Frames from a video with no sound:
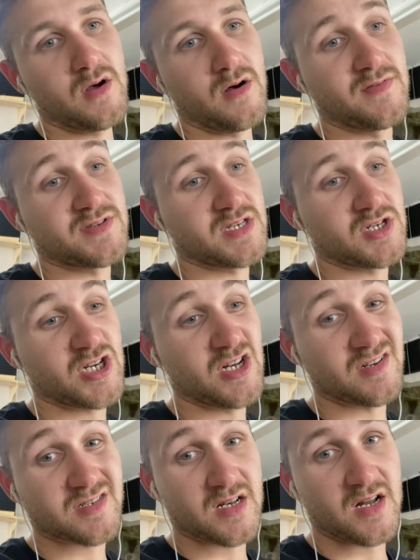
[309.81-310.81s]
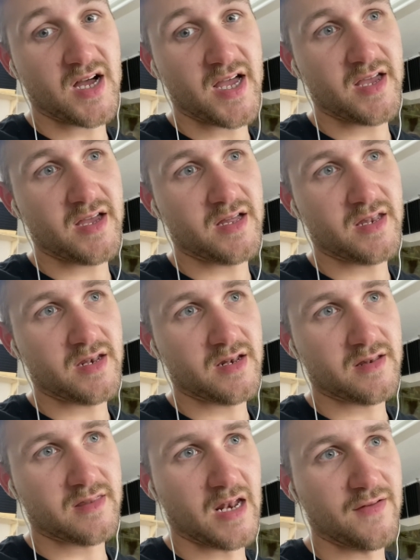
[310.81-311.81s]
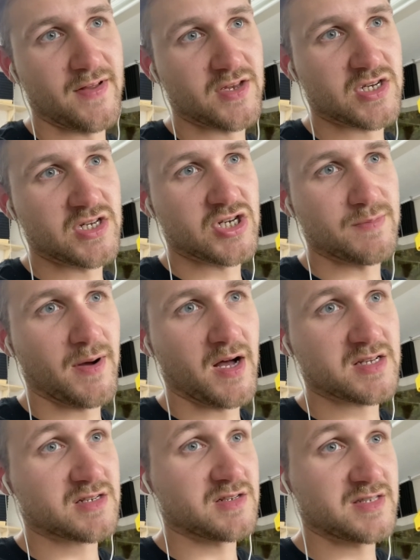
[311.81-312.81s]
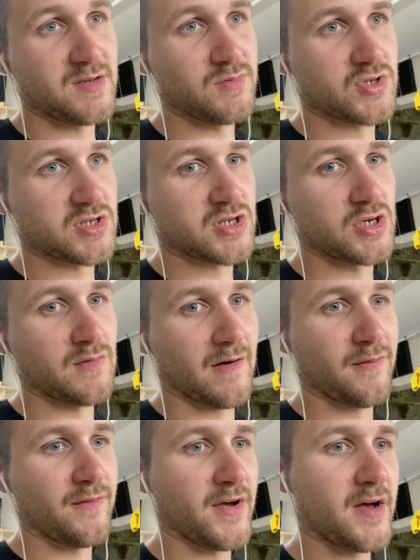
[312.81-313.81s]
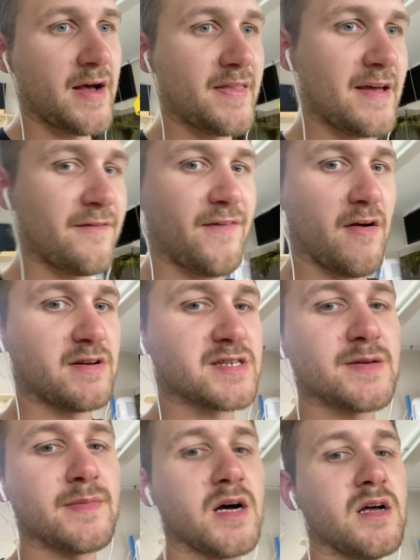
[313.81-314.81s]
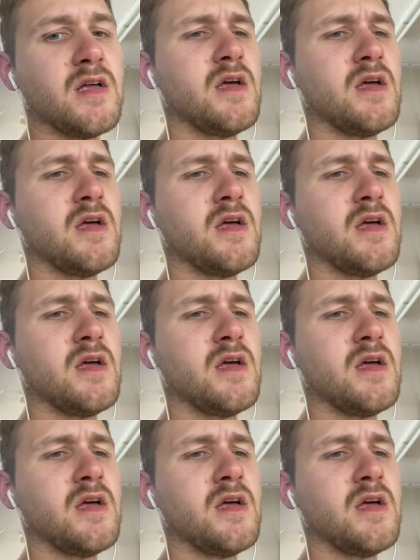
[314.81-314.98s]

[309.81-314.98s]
obviously she lost an eye, and then eventually she passed because he was just too rough of her. And they're very similar.